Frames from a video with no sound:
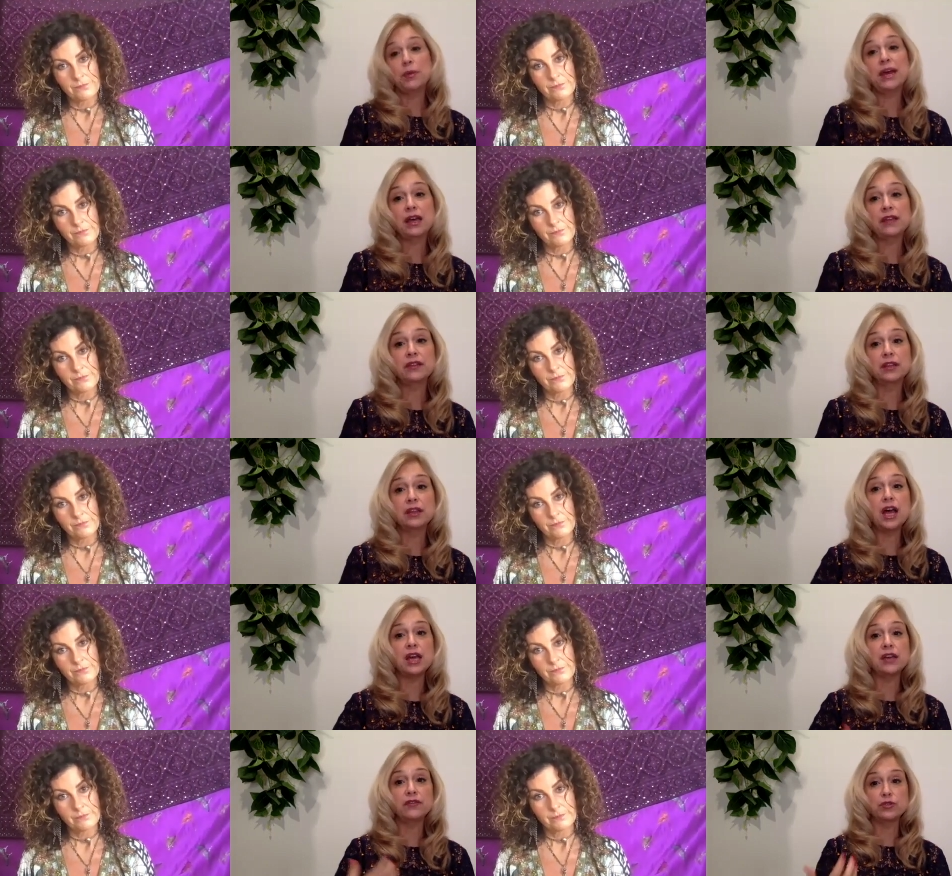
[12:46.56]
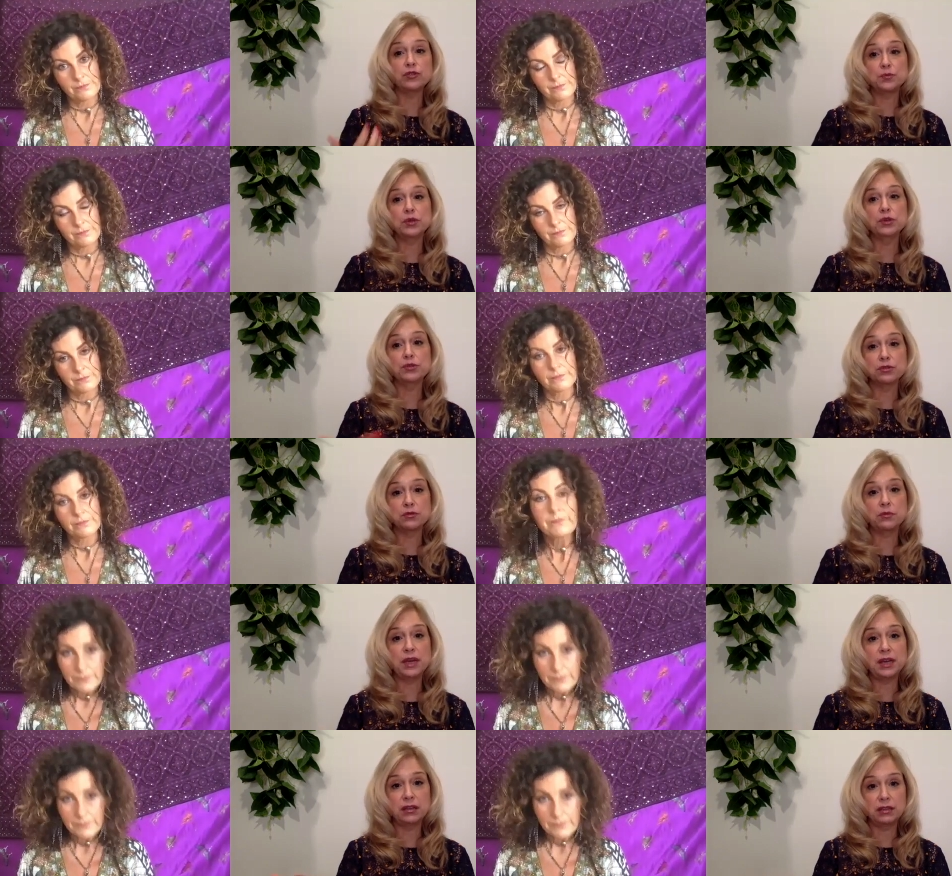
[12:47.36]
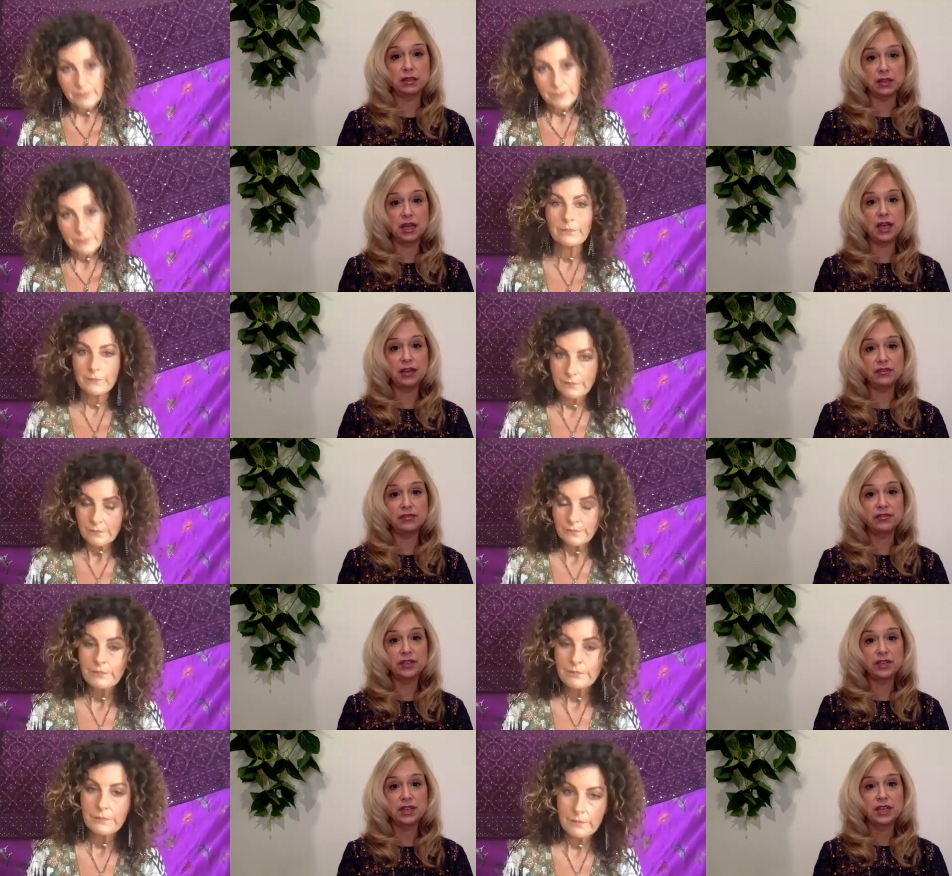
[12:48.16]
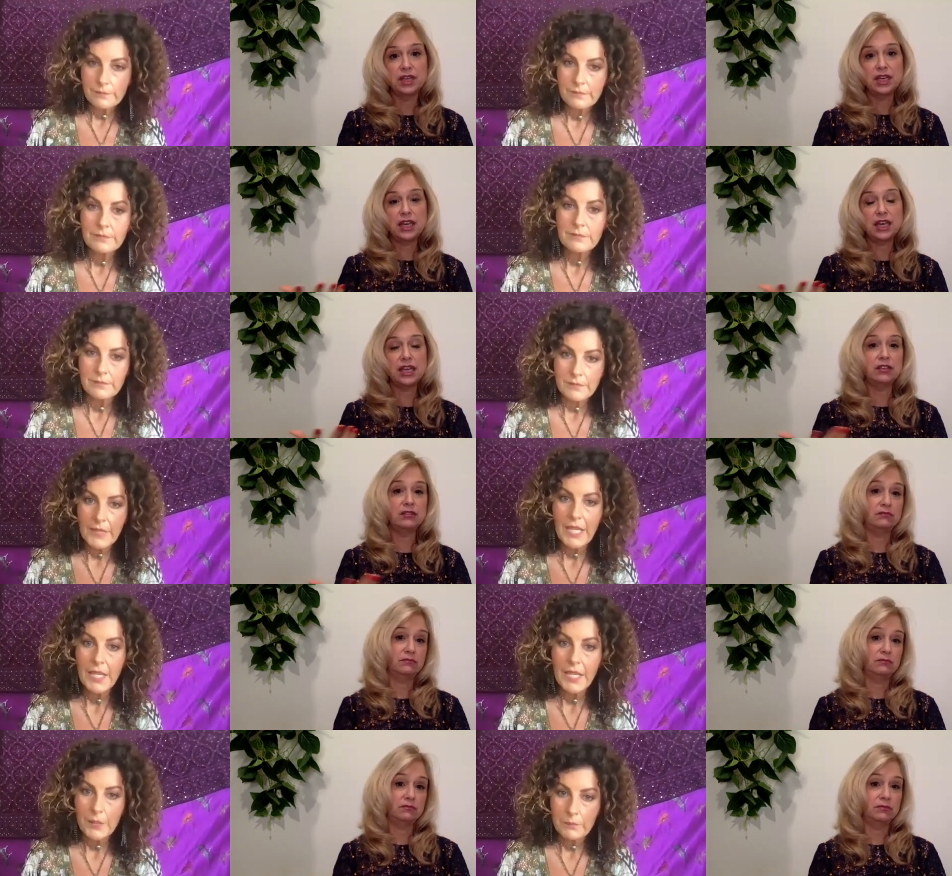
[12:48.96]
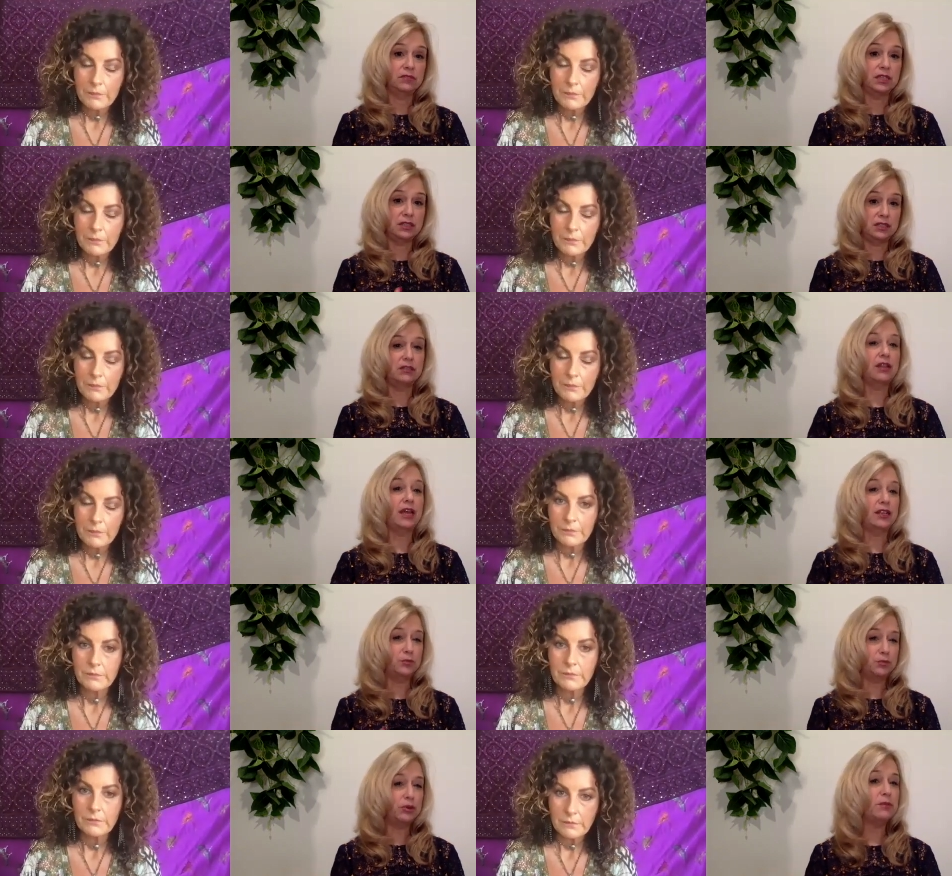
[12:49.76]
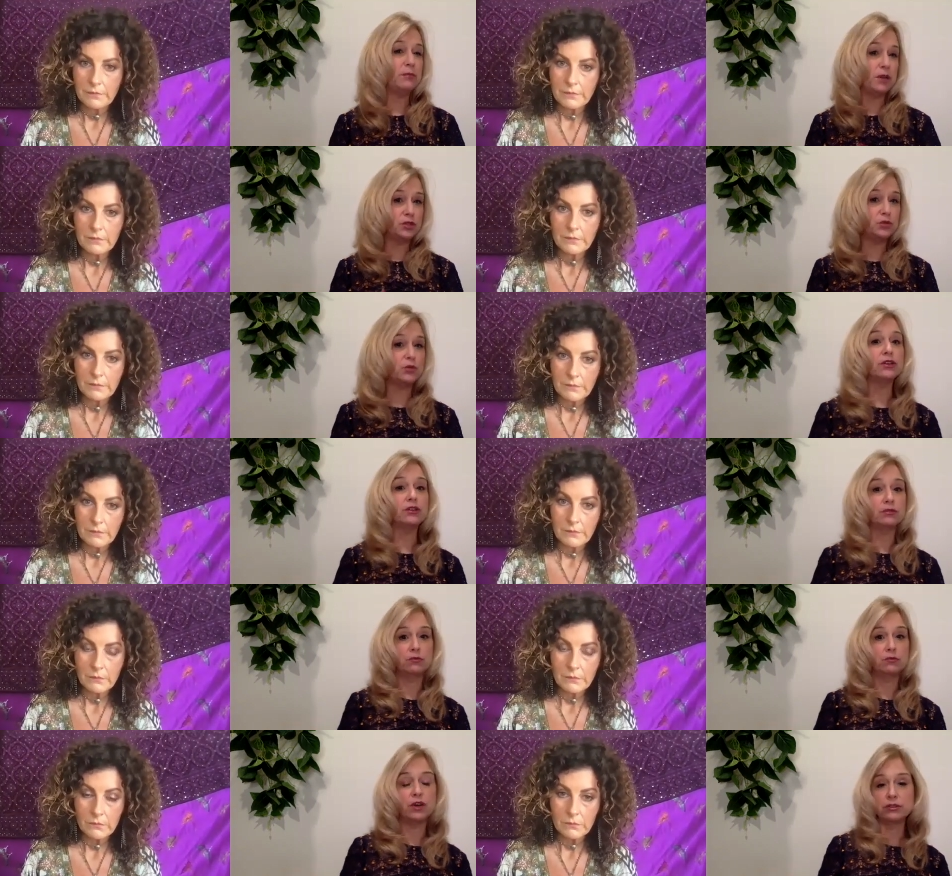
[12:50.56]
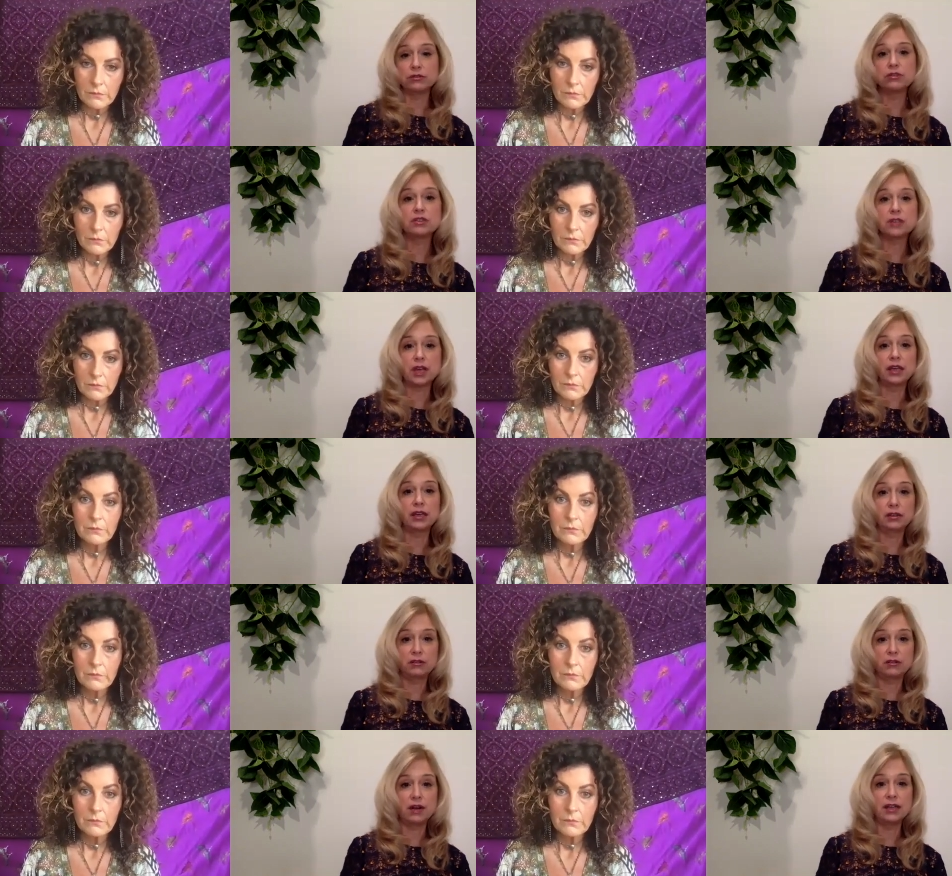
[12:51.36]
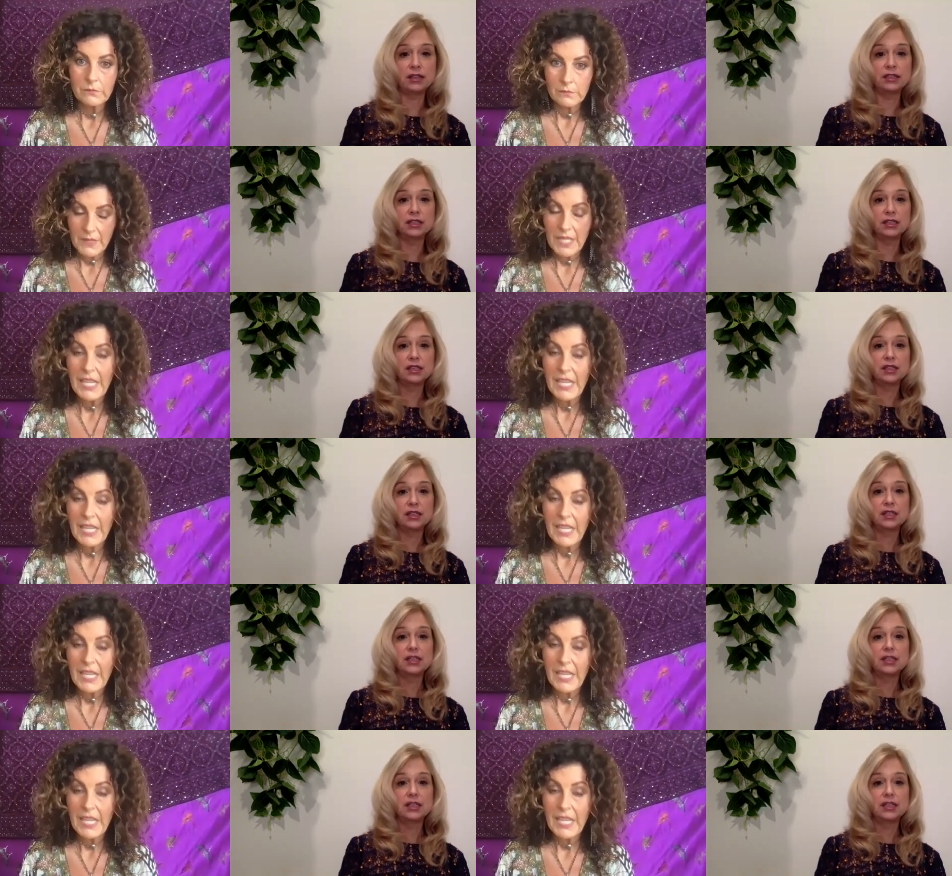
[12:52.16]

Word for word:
Speaker 1: path in life your spiritual path in life and mm-hmm is that's pretty much what you're what you're saying correct yes